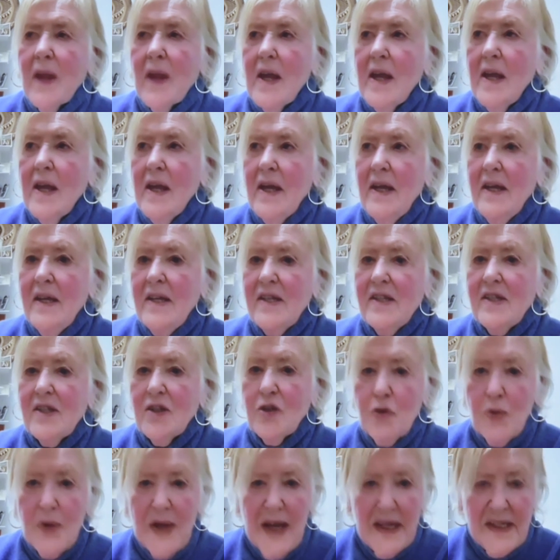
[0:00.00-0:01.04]
is
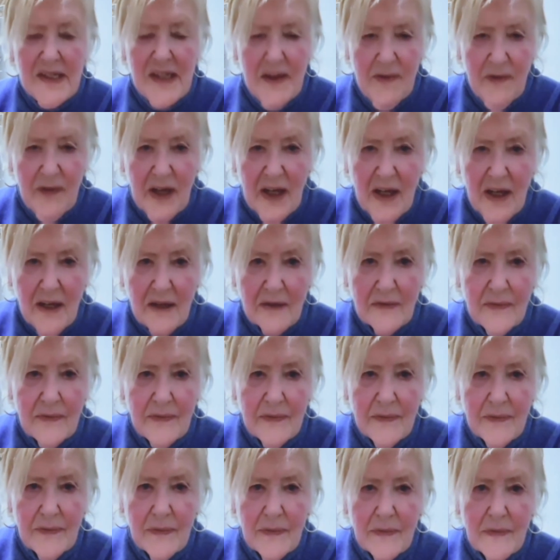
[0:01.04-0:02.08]
creativity
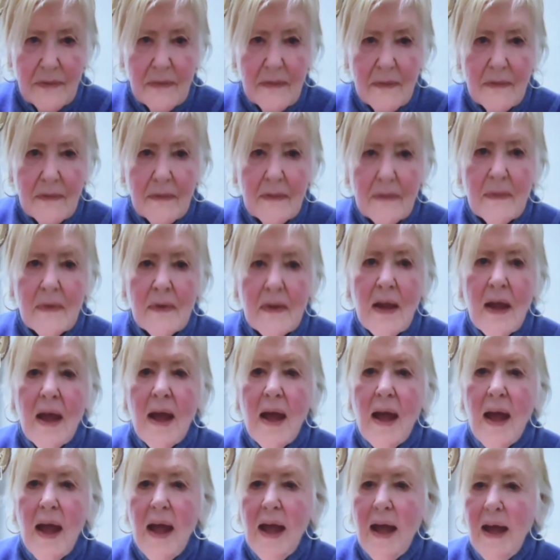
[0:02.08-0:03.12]

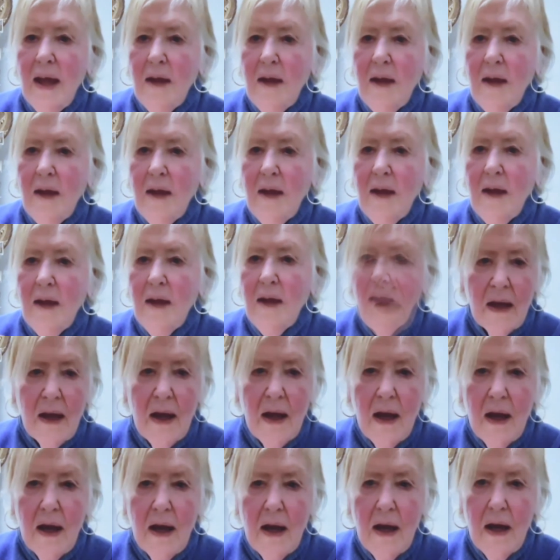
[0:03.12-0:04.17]
and being
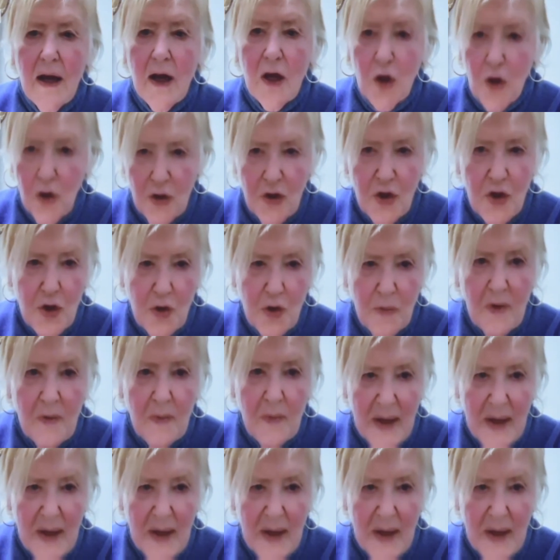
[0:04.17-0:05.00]
a good human